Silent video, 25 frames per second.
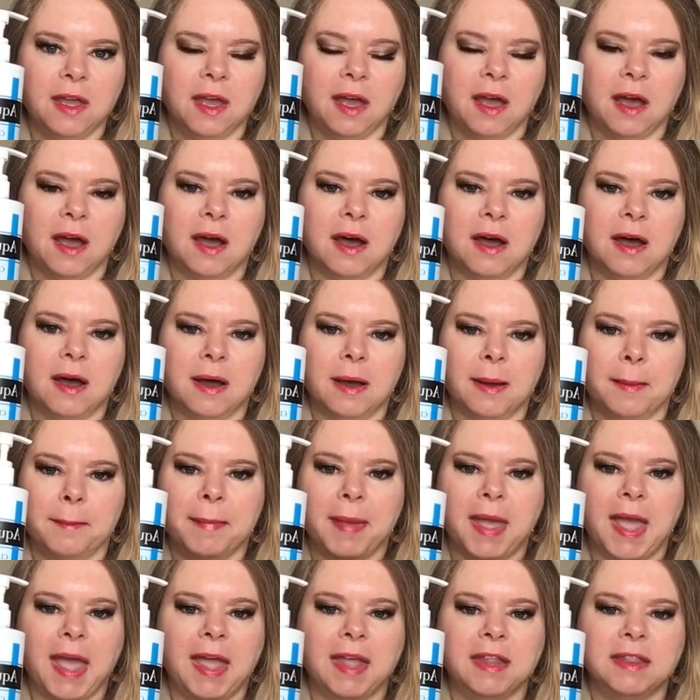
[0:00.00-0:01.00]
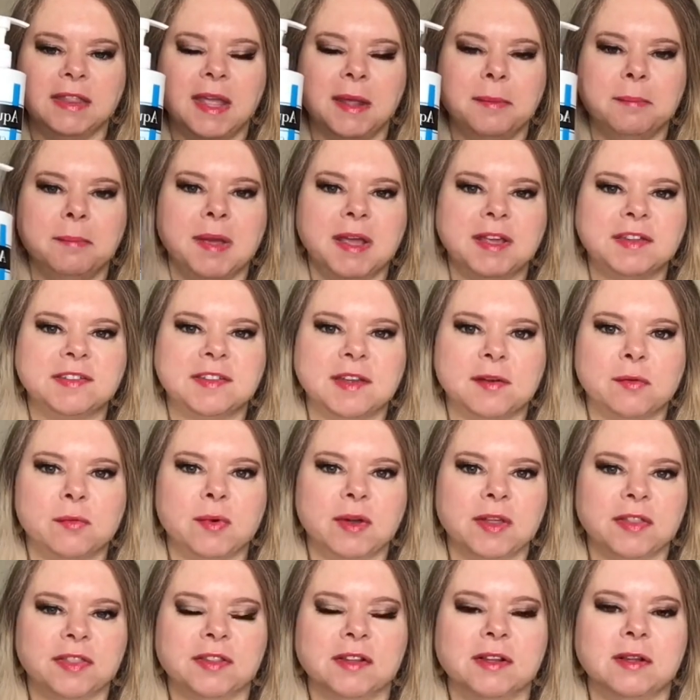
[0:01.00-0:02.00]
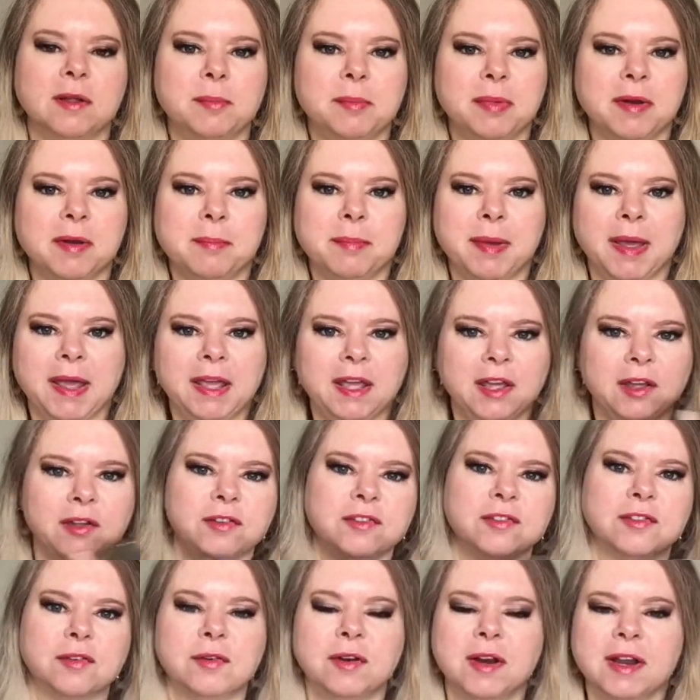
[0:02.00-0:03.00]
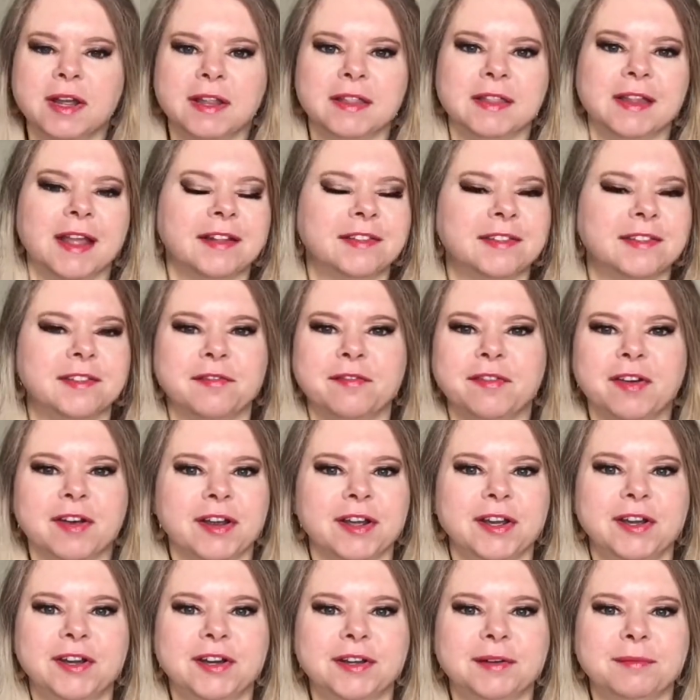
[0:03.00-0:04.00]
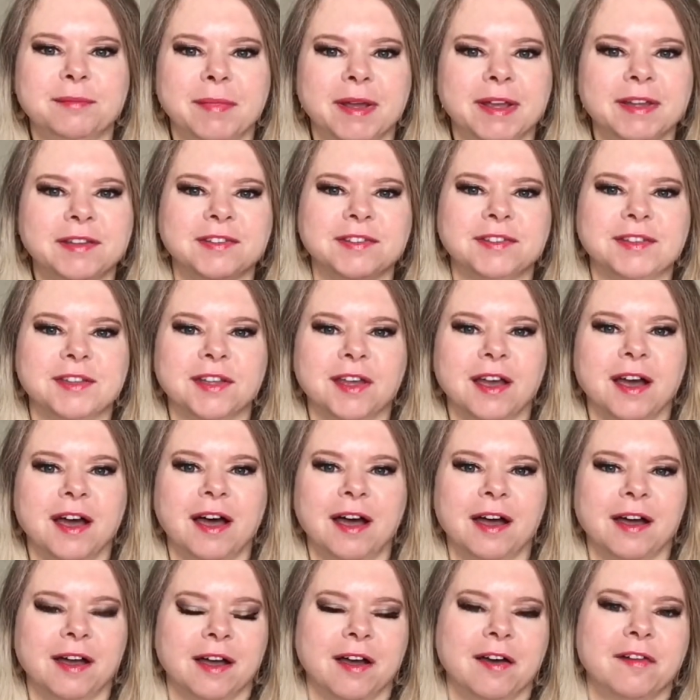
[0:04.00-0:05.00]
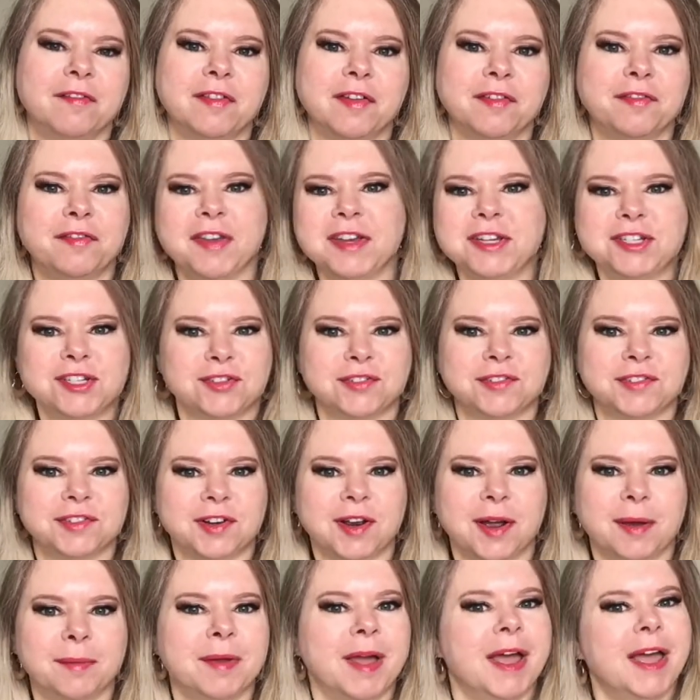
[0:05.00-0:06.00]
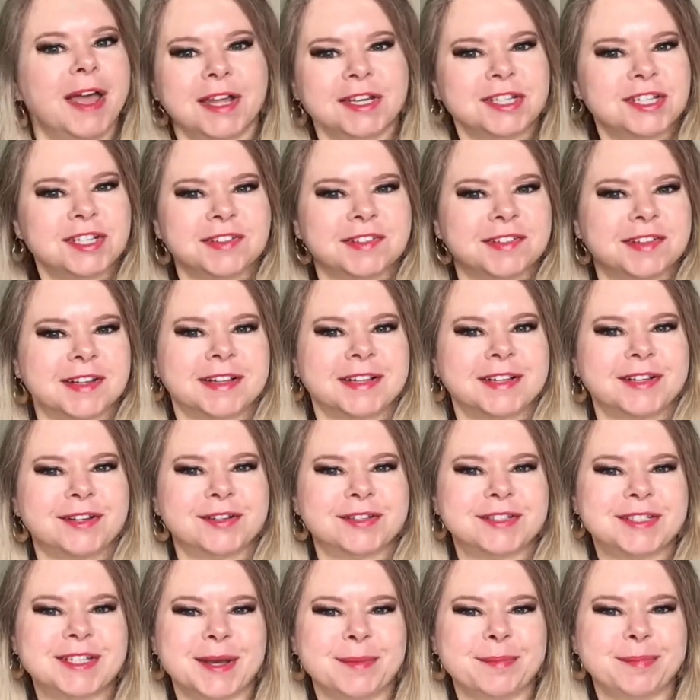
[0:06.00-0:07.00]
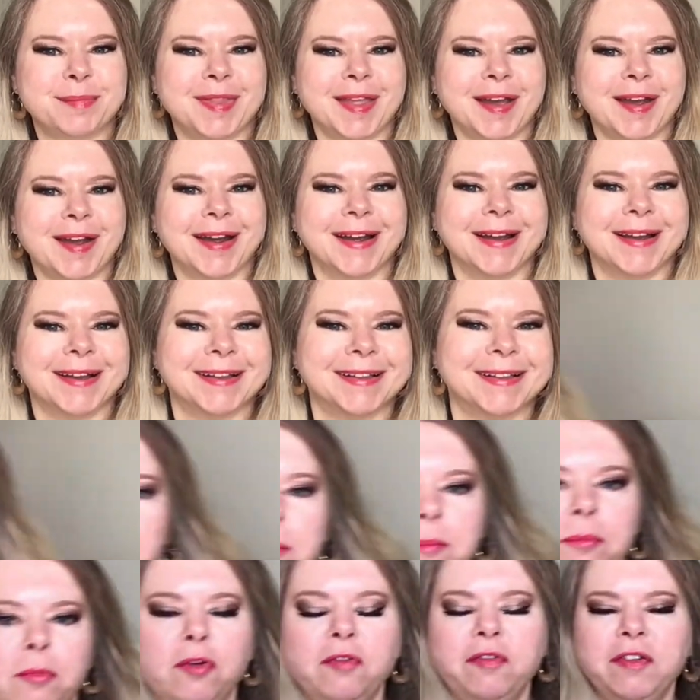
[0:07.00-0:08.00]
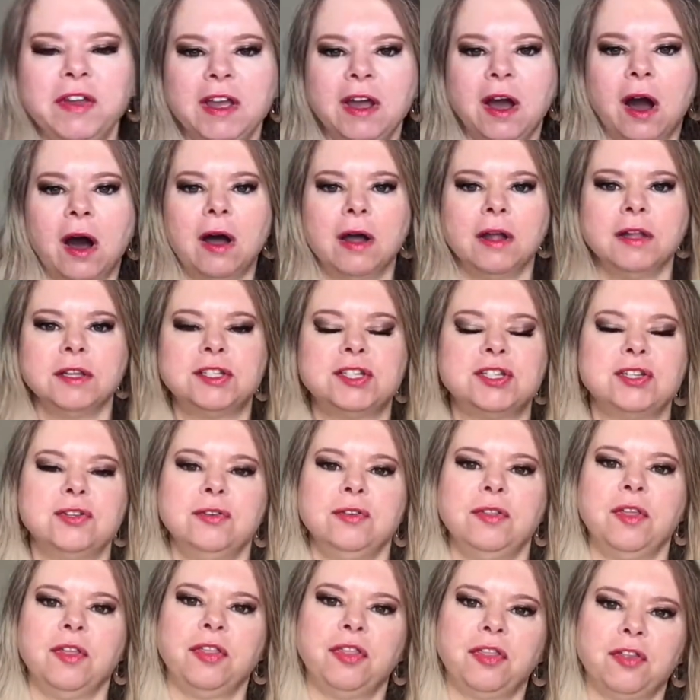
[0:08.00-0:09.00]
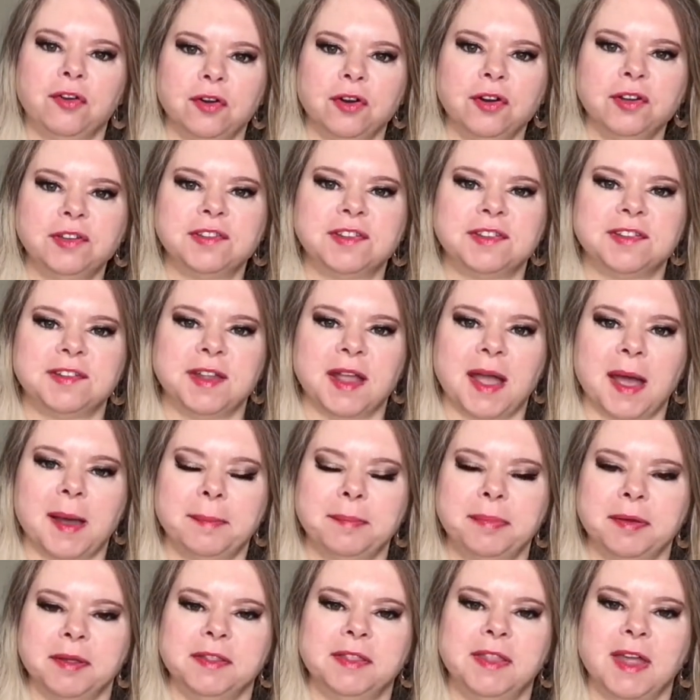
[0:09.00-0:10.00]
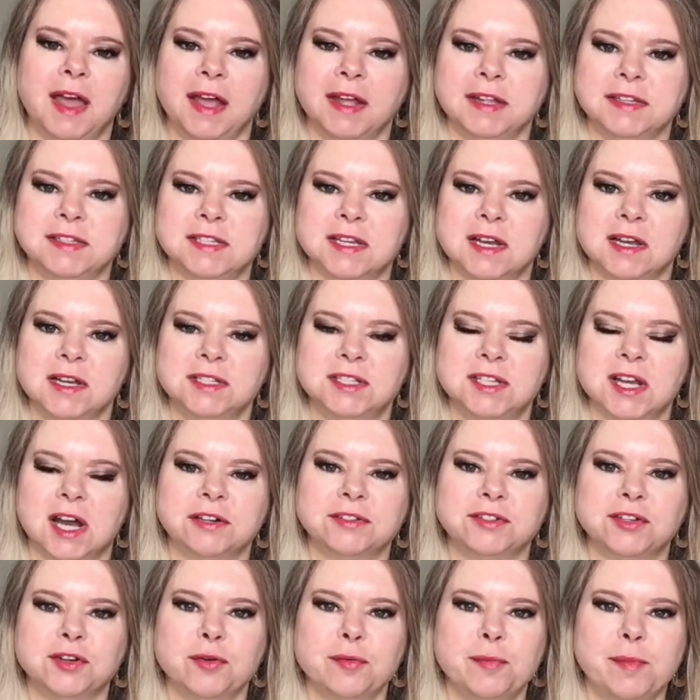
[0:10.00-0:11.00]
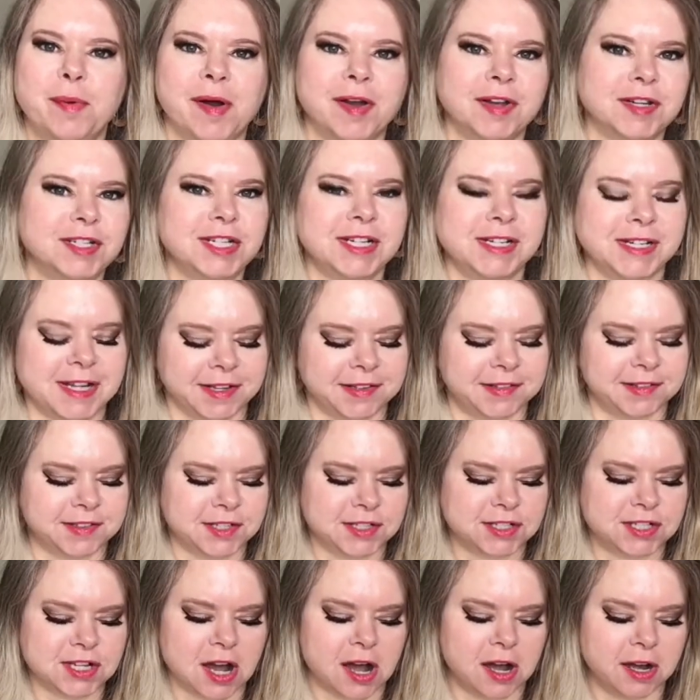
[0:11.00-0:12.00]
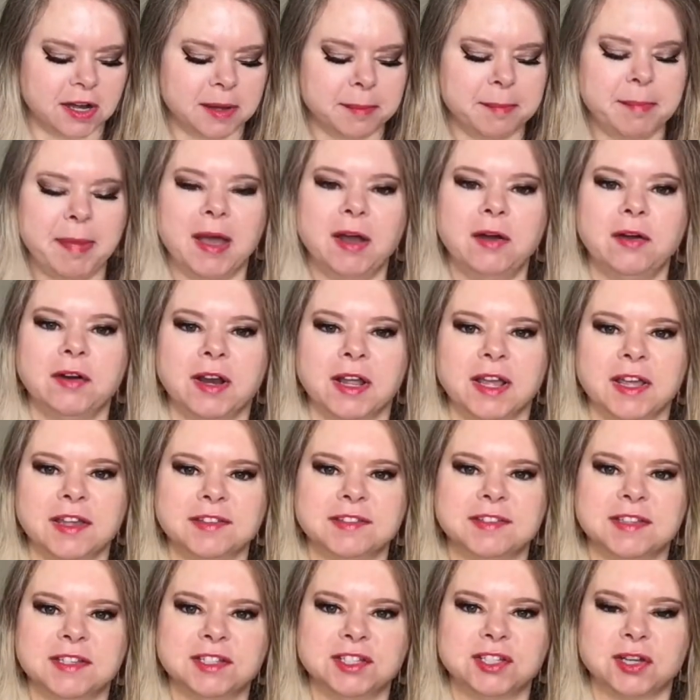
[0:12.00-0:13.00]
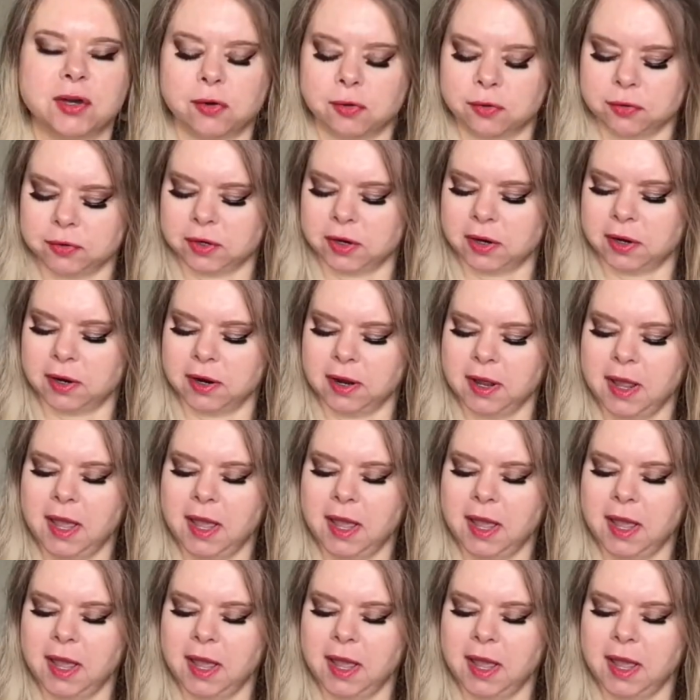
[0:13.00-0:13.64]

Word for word: um, and then mix it with a little bit of baking soda and that's a very good mix uh, of a facial scrub. Just a little tip there. Moving on to the third step that uh, Dr. Obagi likes to talk about is a toner.